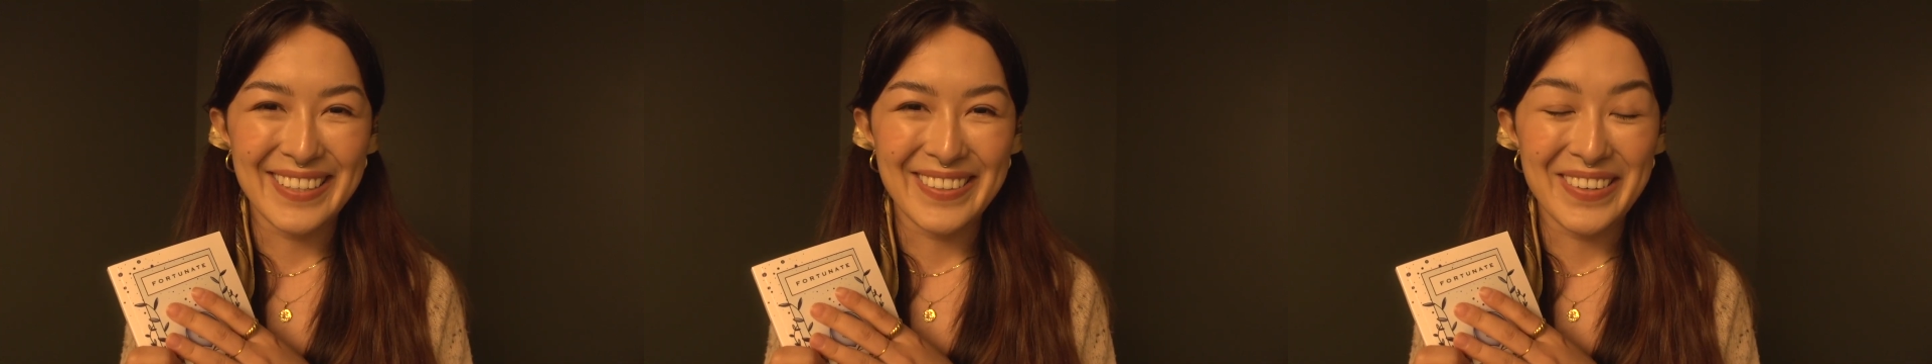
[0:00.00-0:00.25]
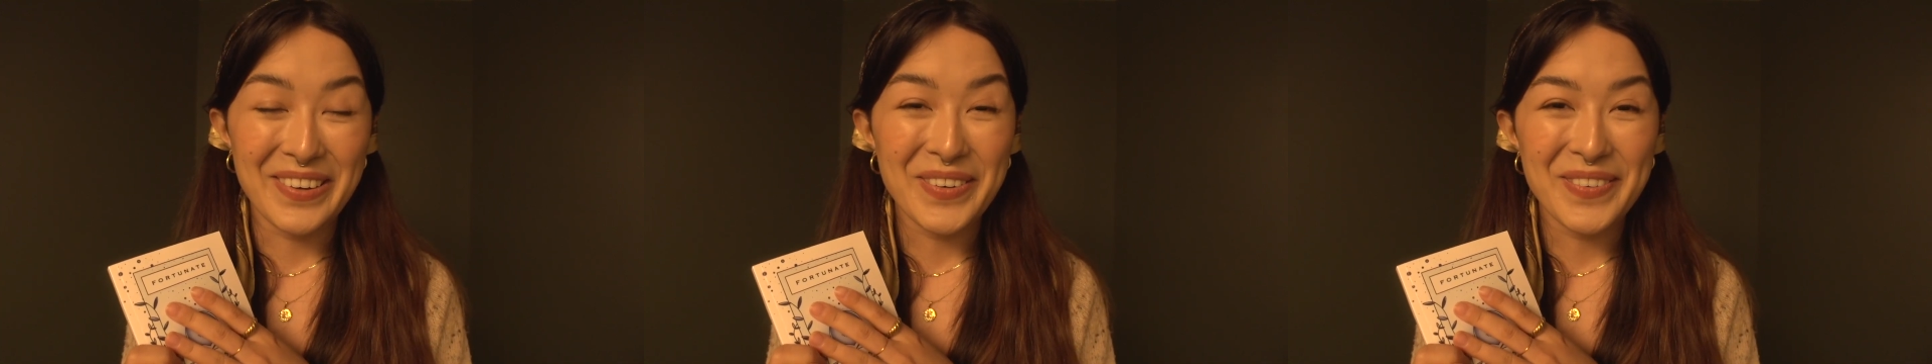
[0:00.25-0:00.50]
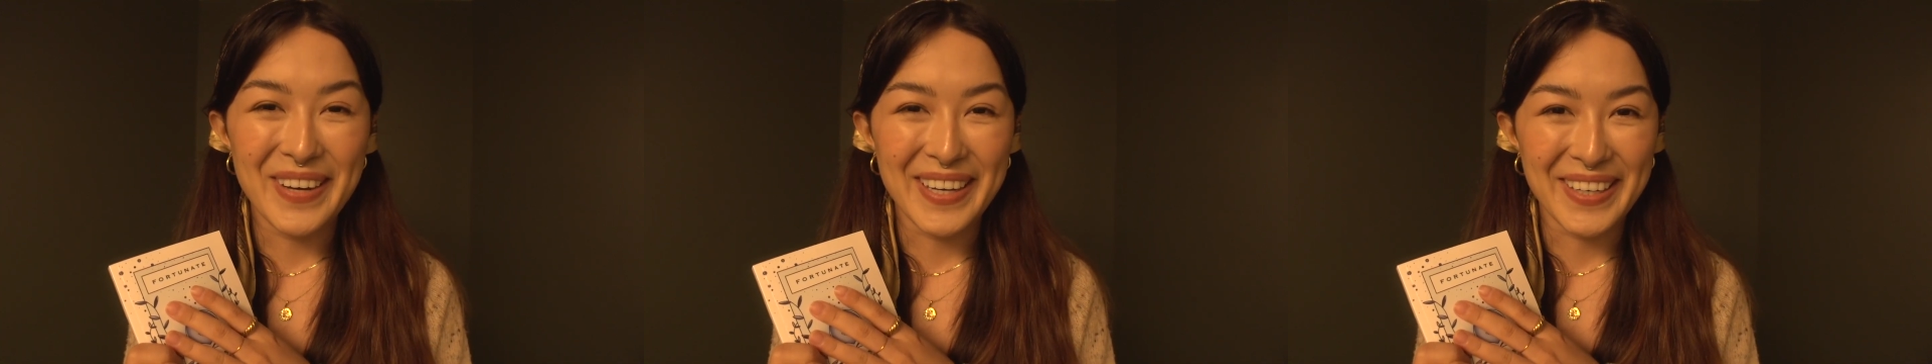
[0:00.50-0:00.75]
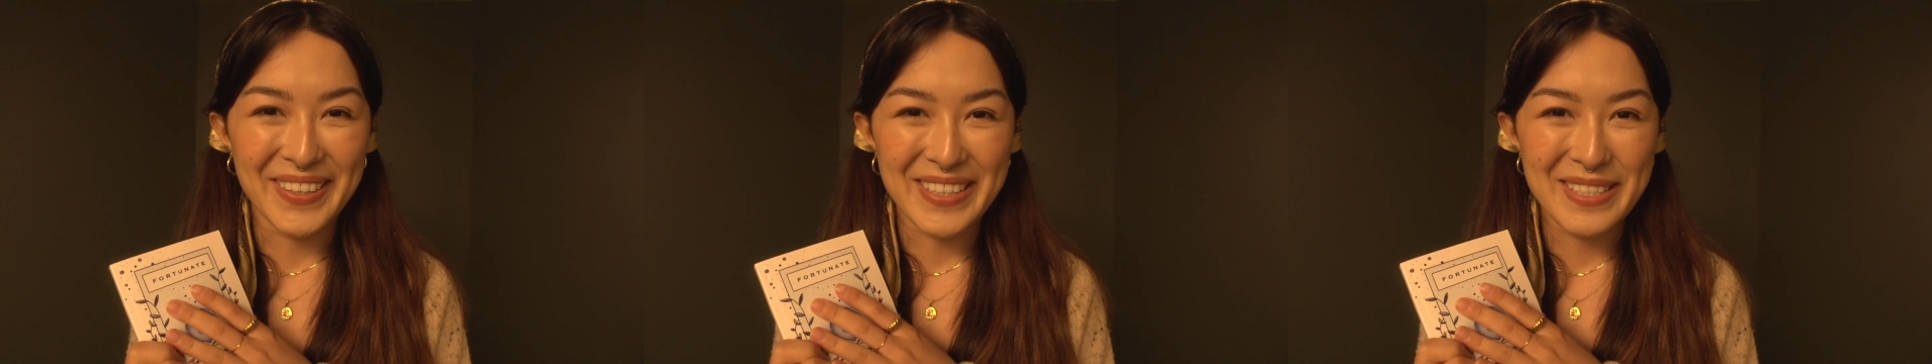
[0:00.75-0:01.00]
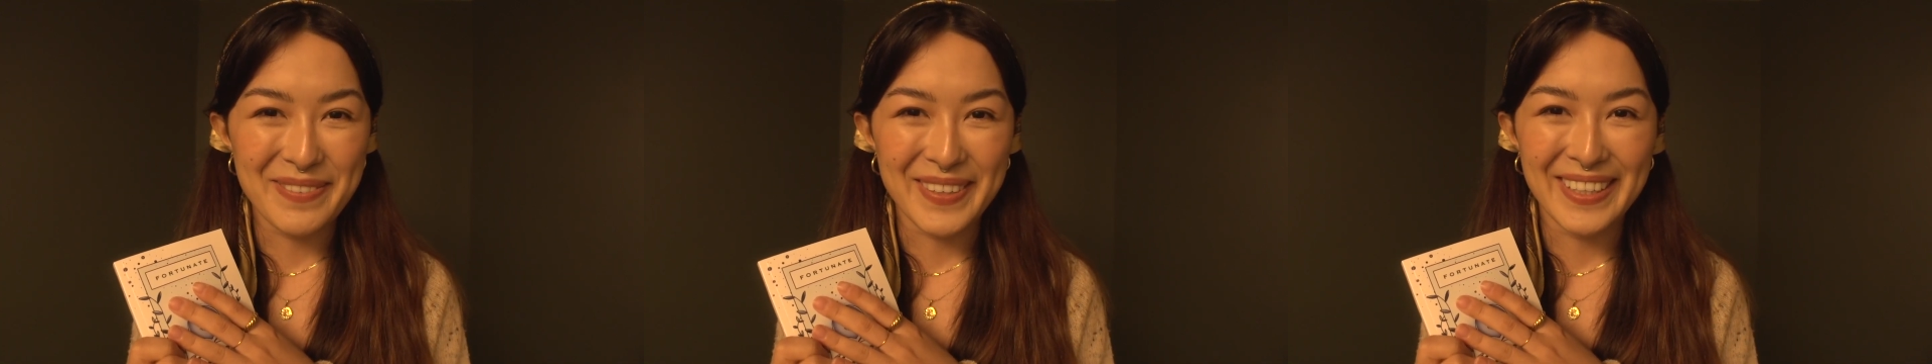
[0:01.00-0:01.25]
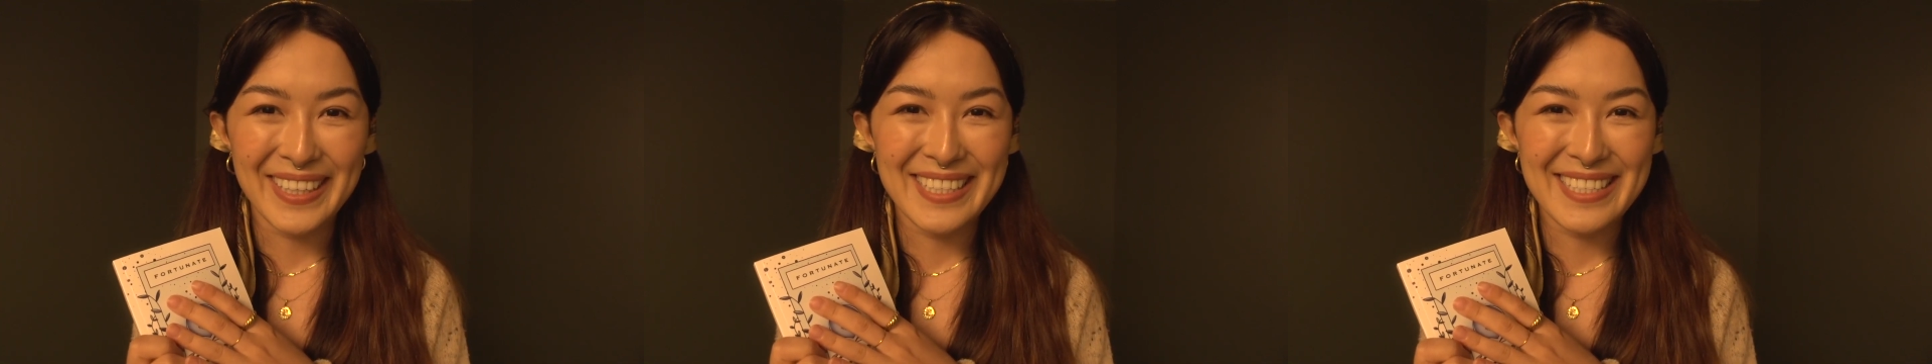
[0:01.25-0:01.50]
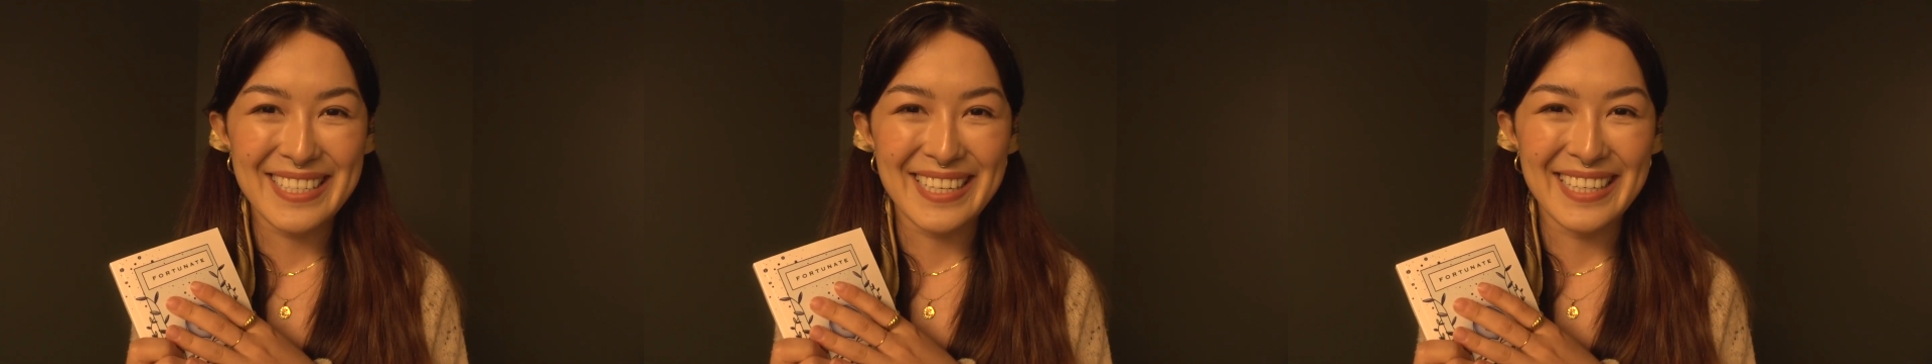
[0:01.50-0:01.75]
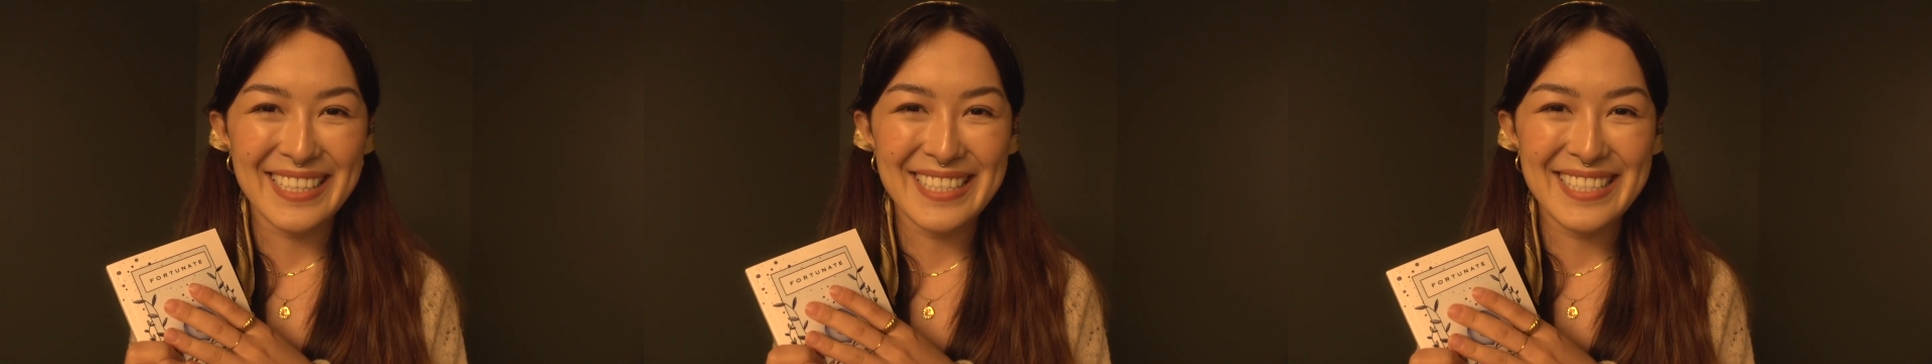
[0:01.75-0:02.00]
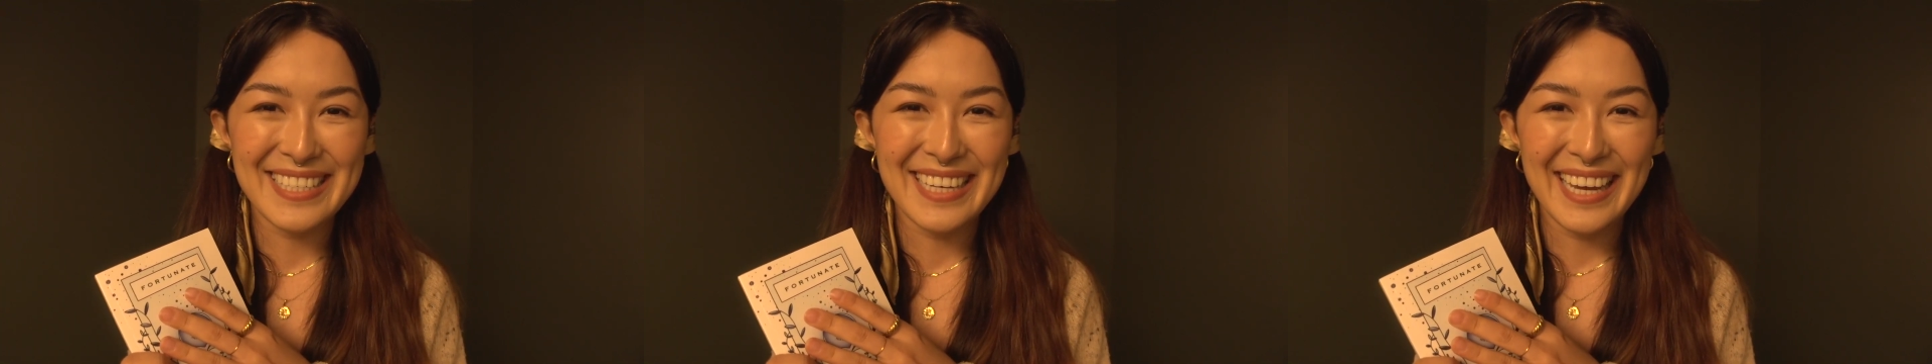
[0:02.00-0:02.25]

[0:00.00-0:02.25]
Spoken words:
know about your experiences.